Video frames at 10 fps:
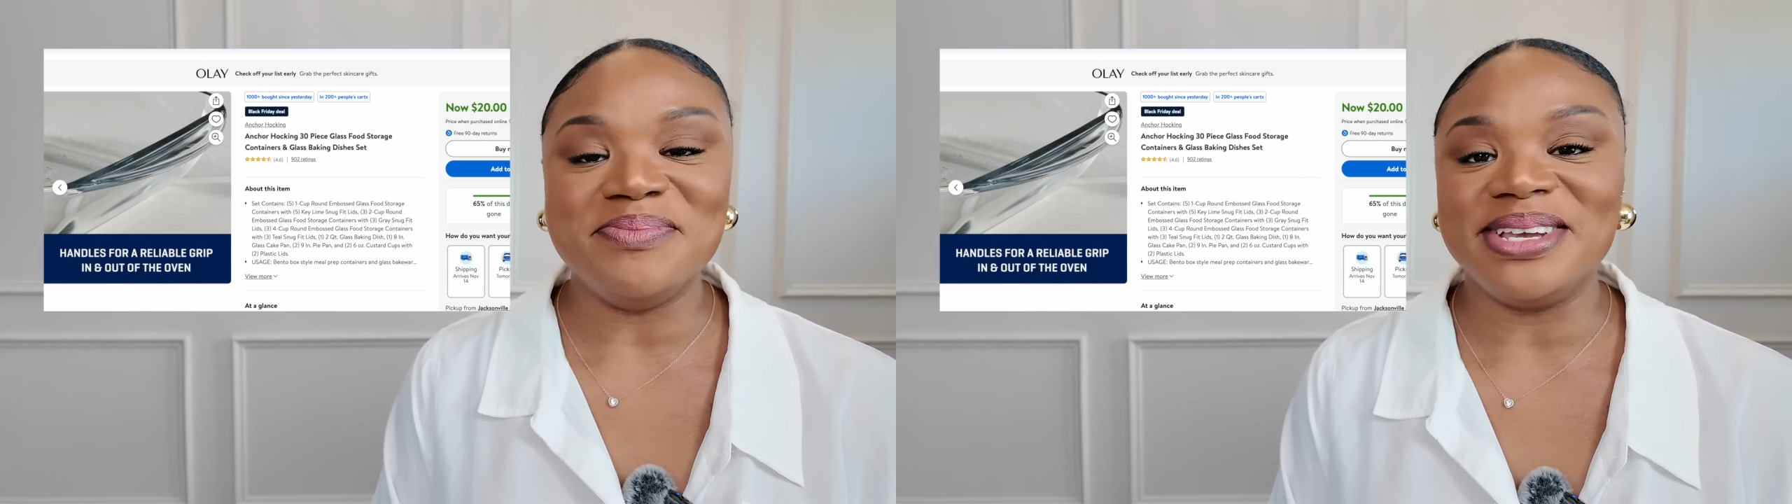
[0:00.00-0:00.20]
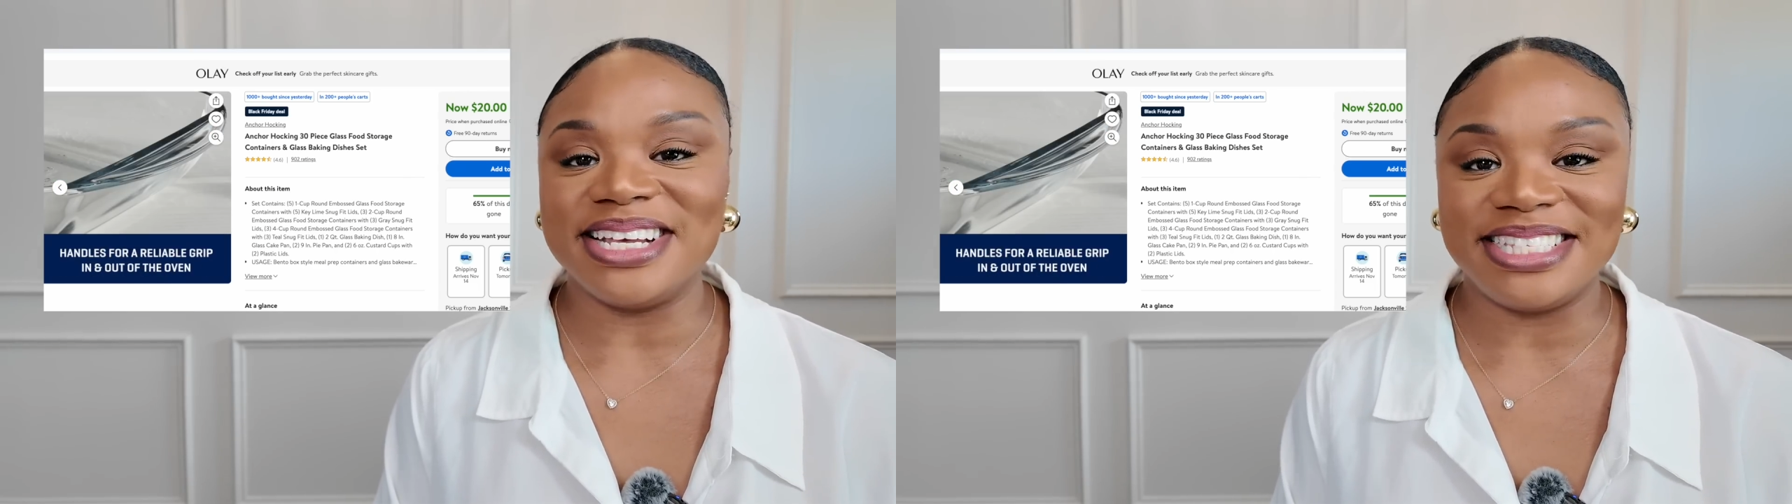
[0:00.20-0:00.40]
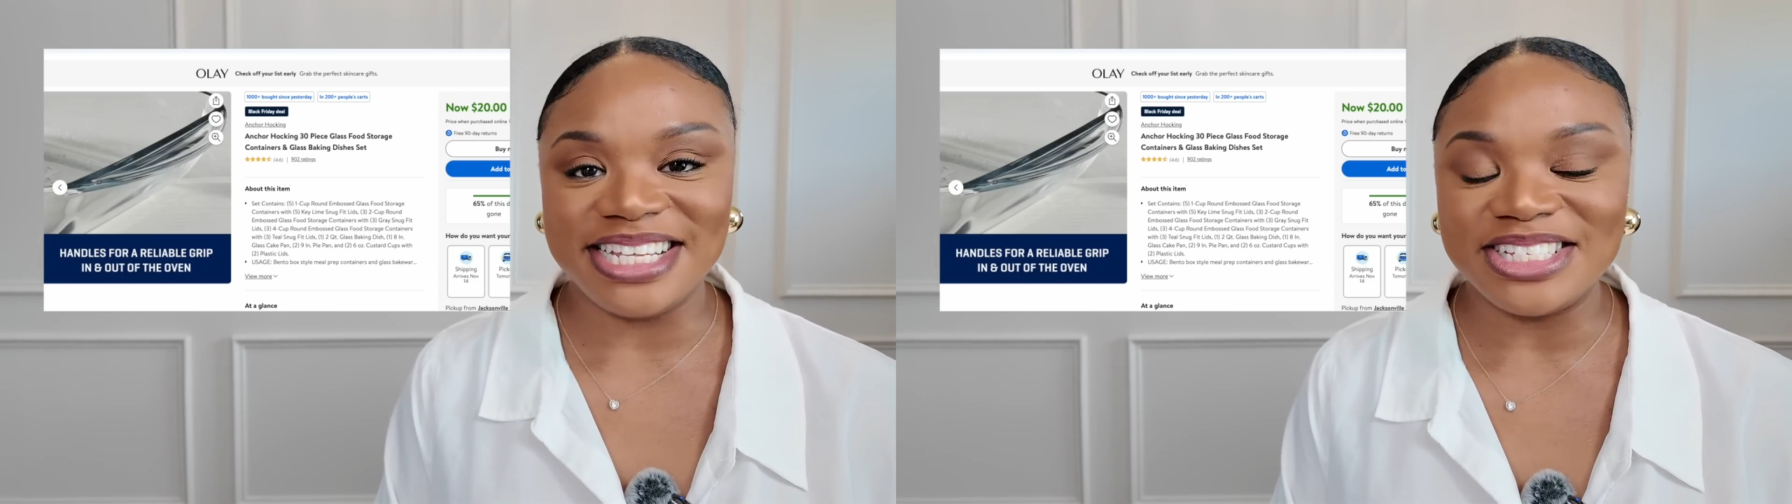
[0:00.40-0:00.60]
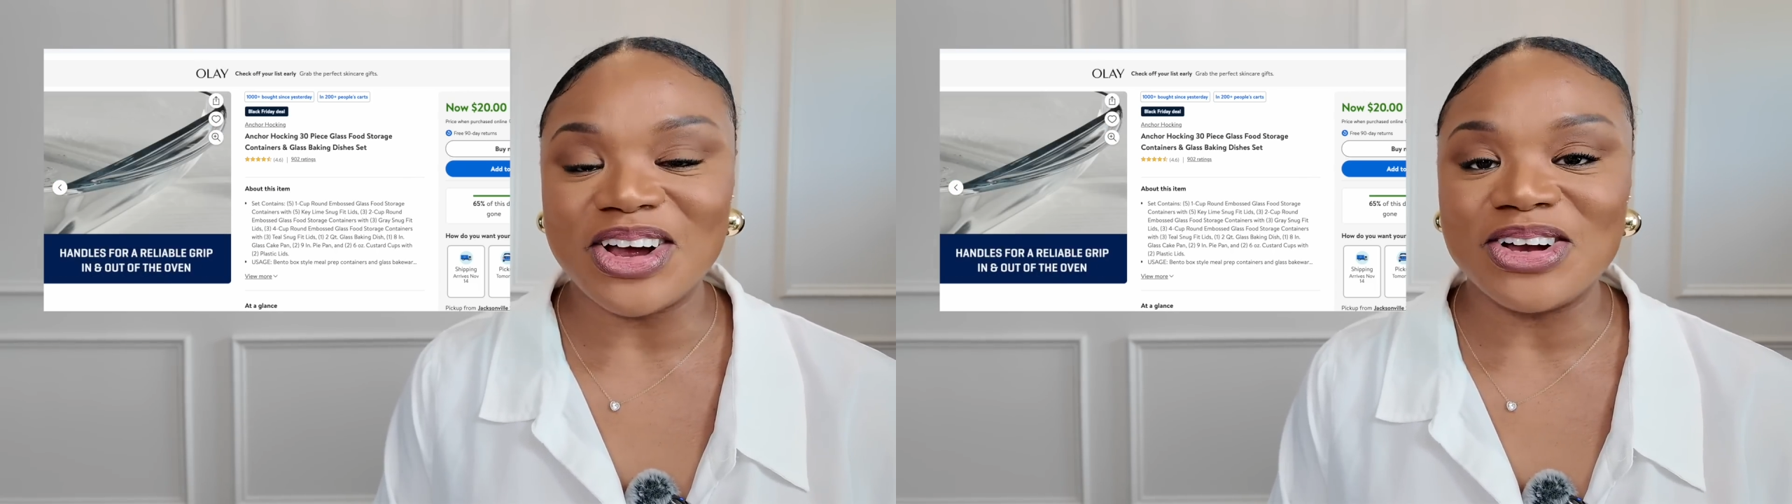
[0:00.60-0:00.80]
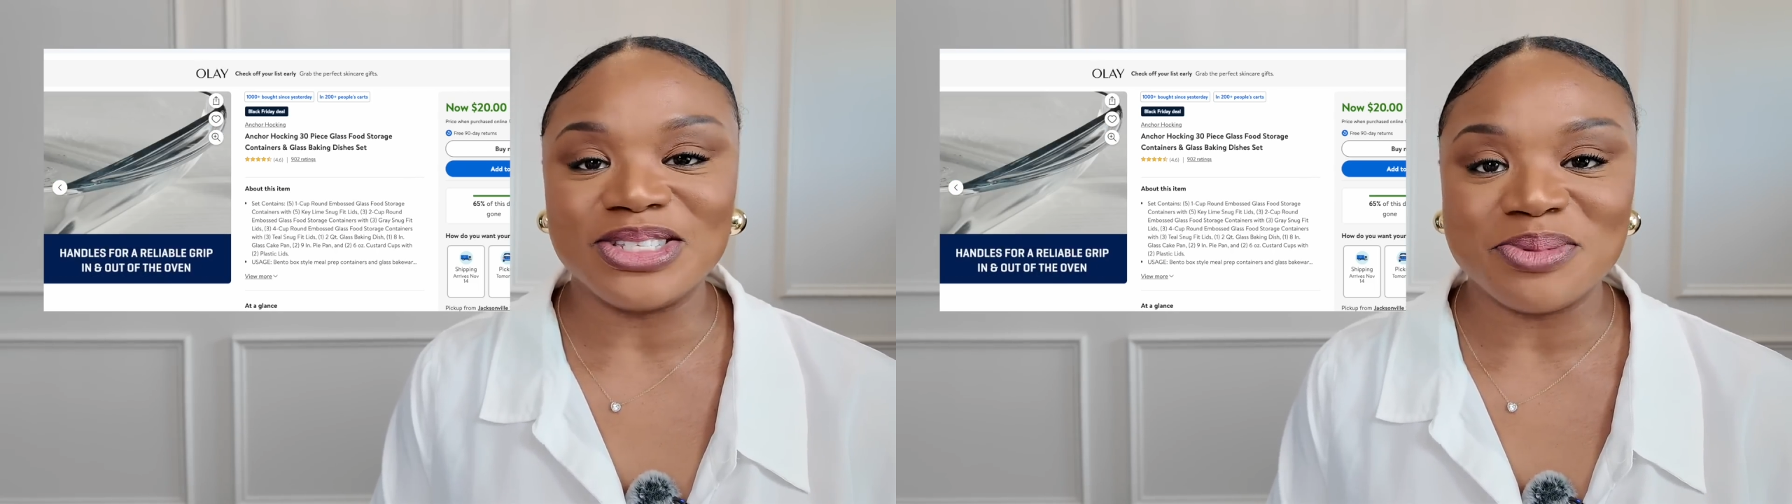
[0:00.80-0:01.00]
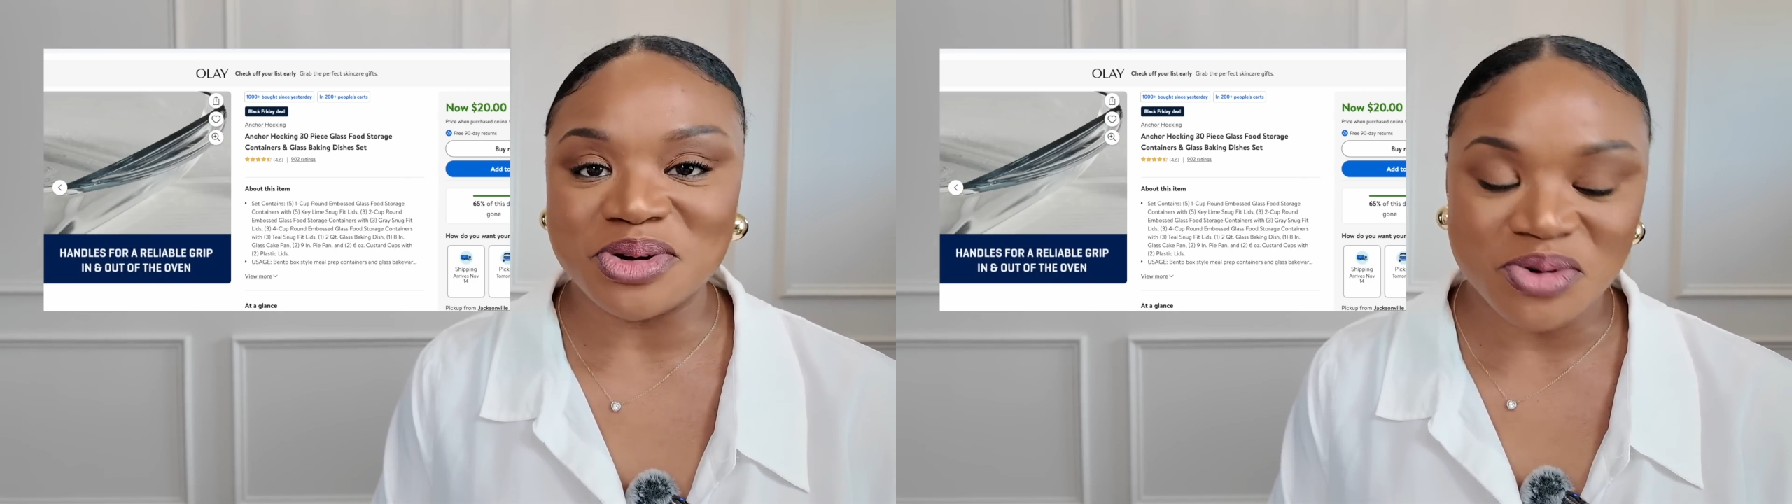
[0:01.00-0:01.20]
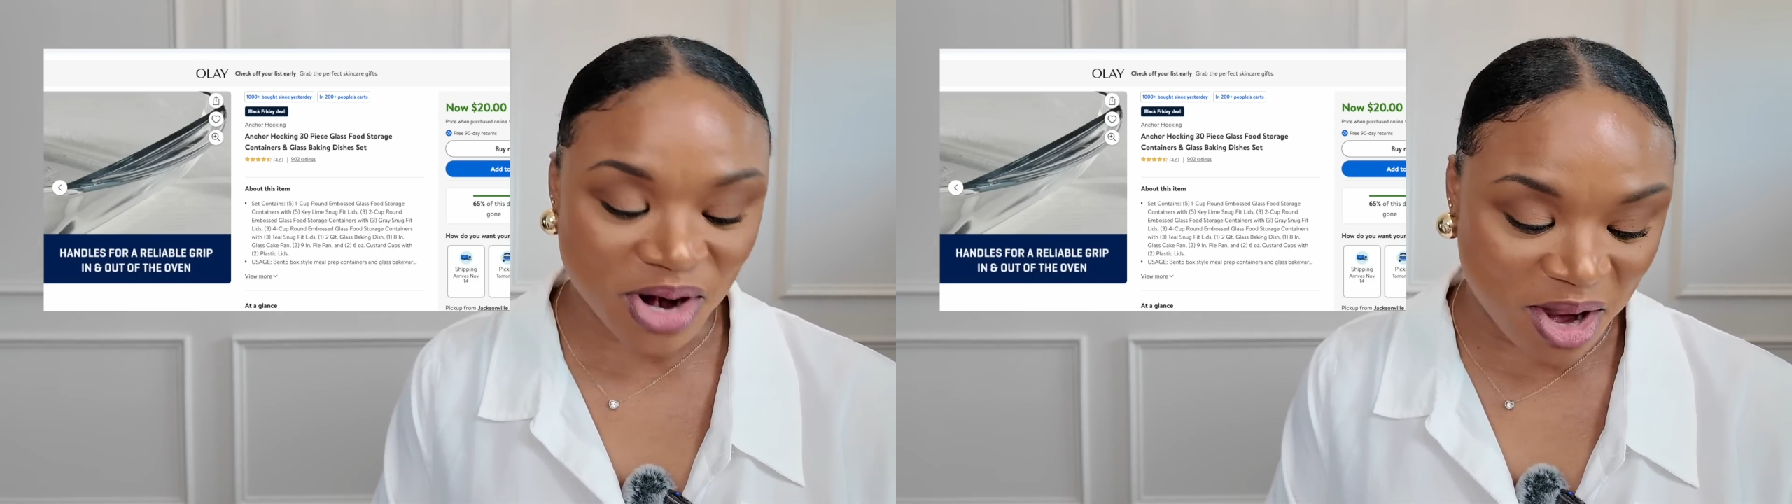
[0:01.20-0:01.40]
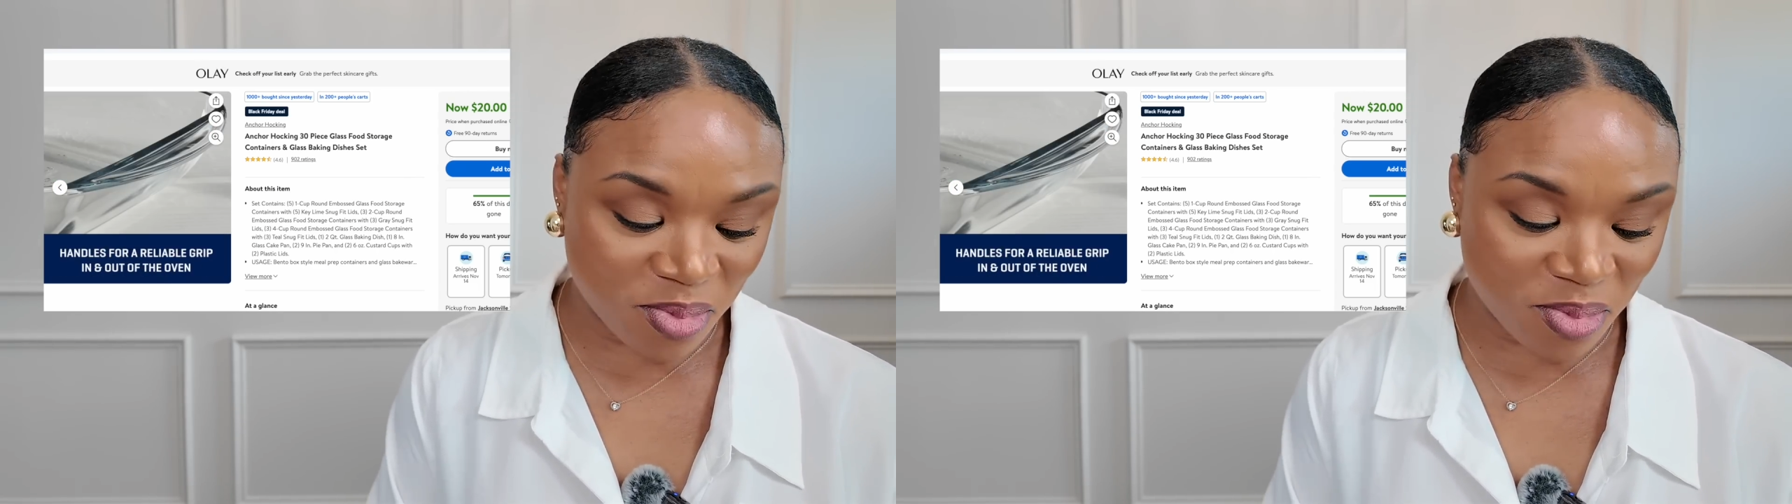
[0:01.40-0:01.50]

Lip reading: because these are some great